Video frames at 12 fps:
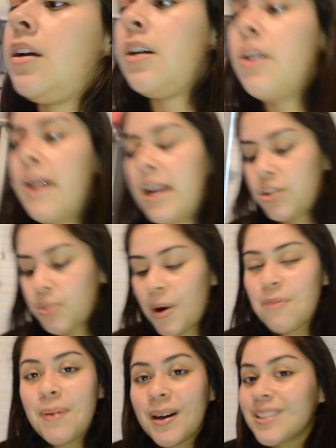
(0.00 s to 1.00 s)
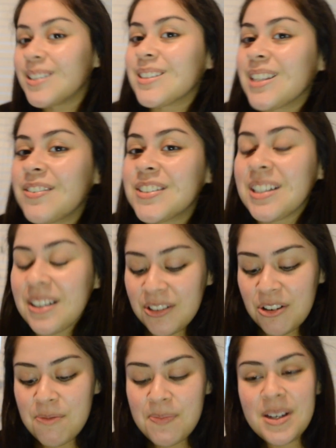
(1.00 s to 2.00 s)
Alright, 12 boxes left to
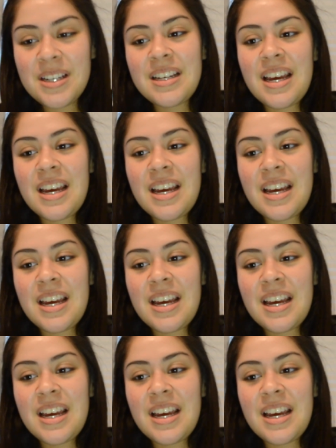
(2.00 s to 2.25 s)
unopen,